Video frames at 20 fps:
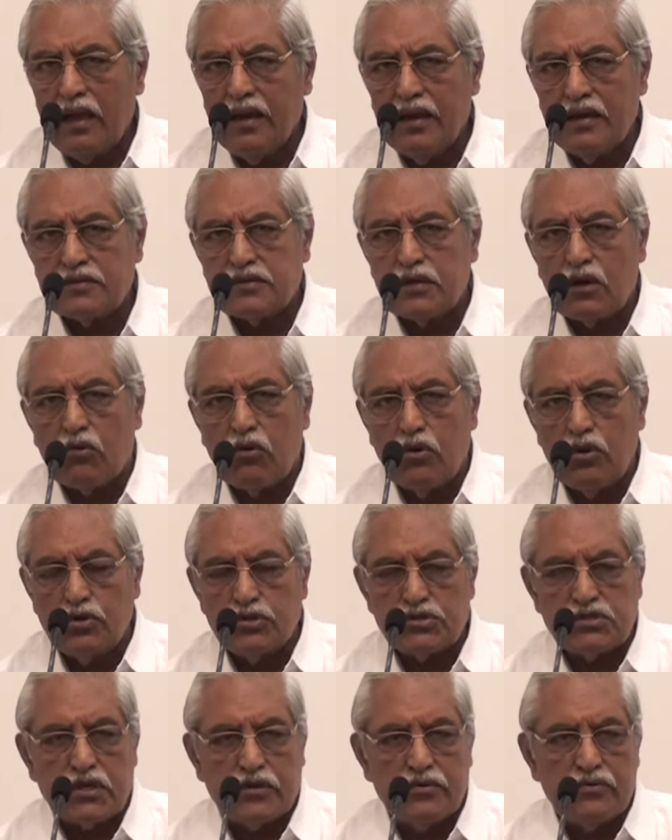It's a
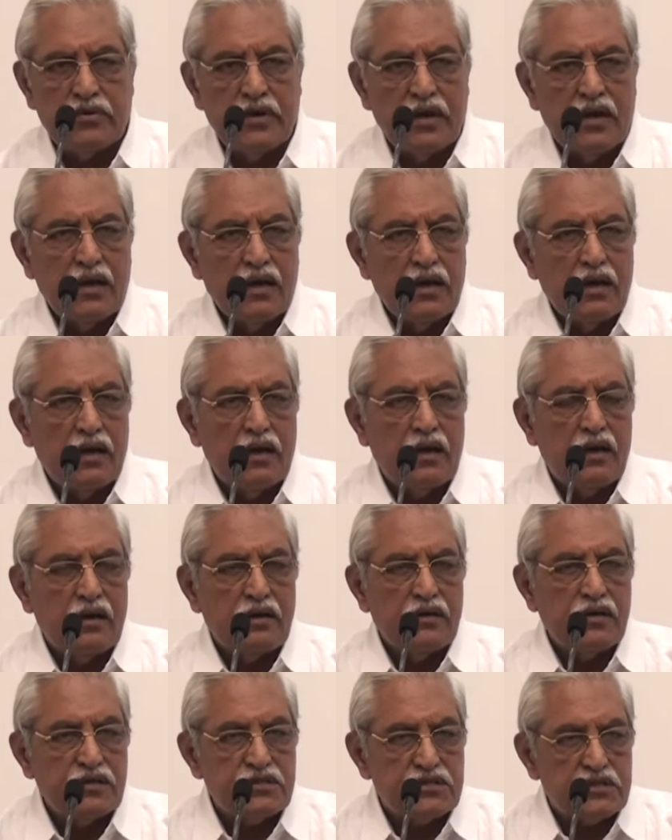collusive
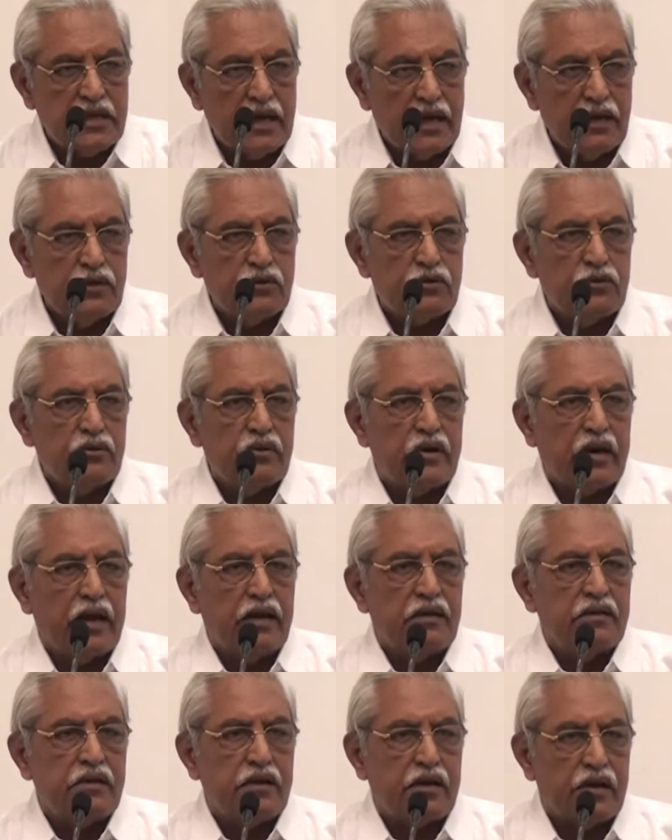design to
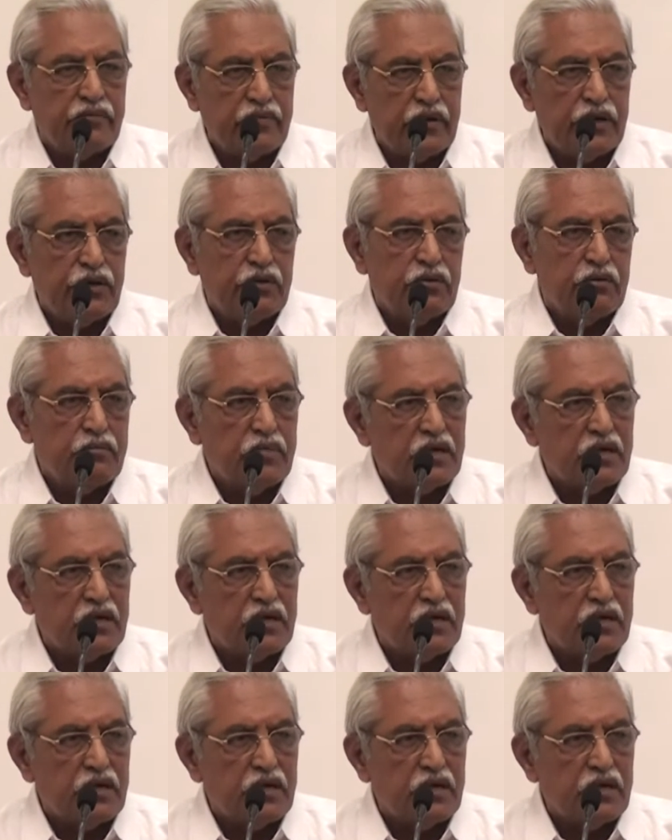drain the revenue,